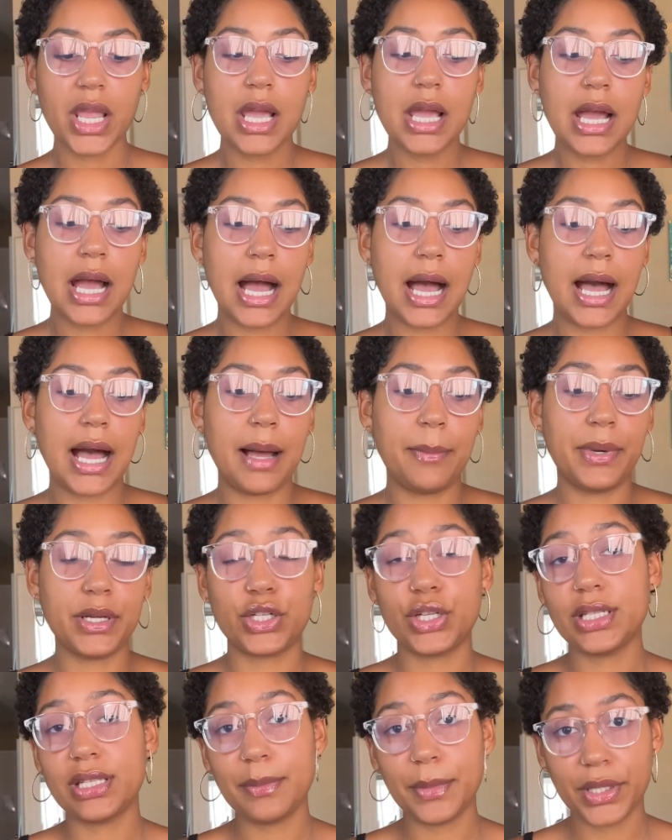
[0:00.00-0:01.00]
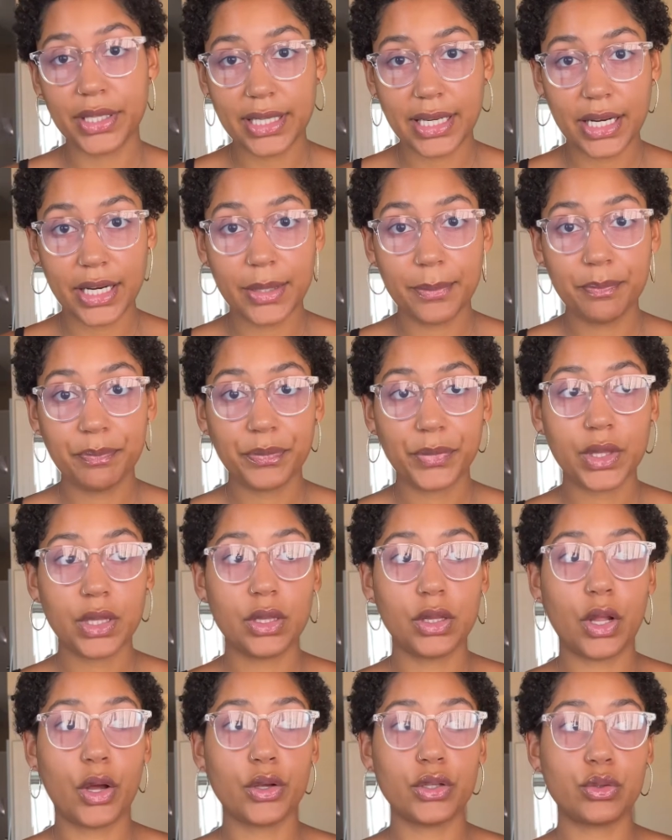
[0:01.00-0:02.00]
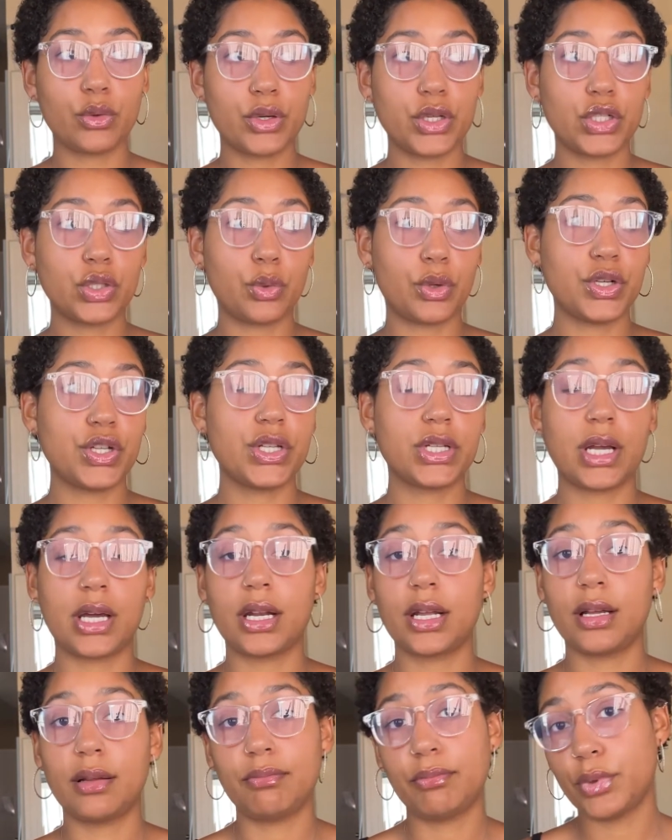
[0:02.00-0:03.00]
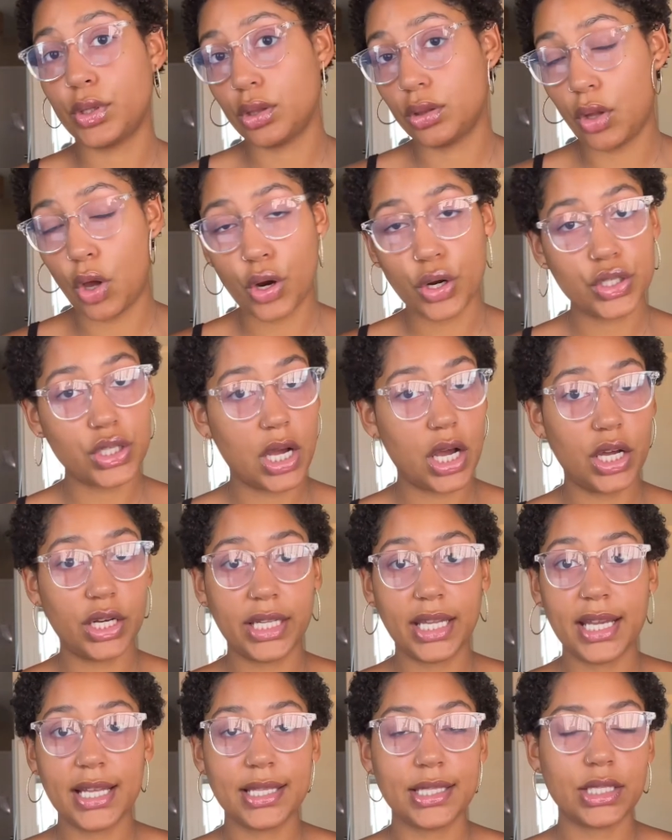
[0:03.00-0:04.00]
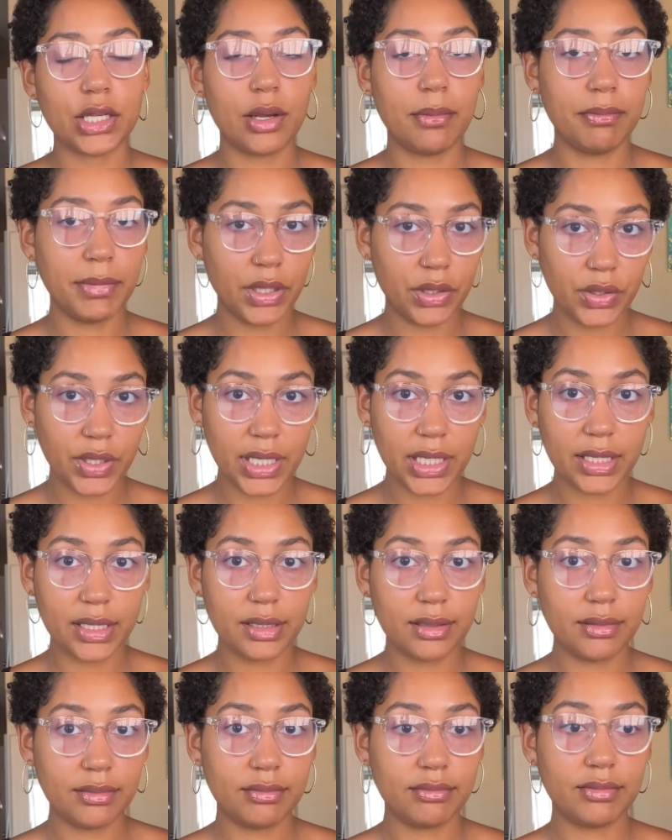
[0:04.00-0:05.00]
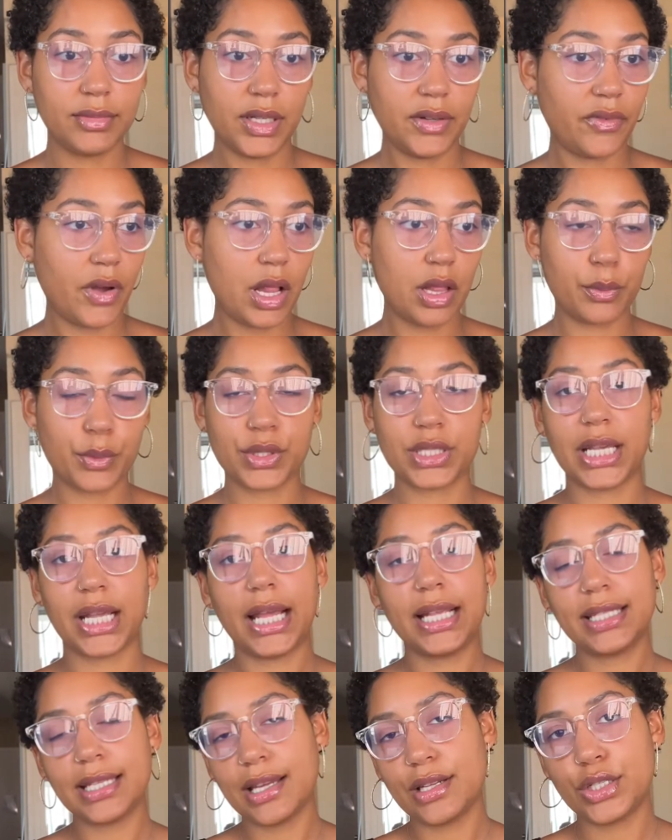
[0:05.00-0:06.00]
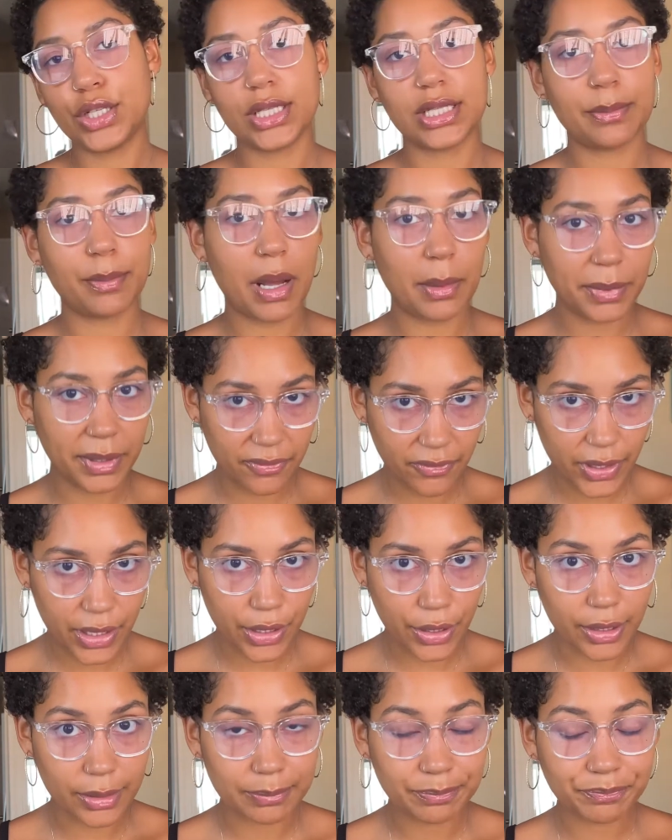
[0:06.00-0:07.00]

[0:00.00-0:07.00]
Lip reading: But she's a millionaire. Long story short, she's got a large audience, 1 million followers. Like I said, she's a public figure.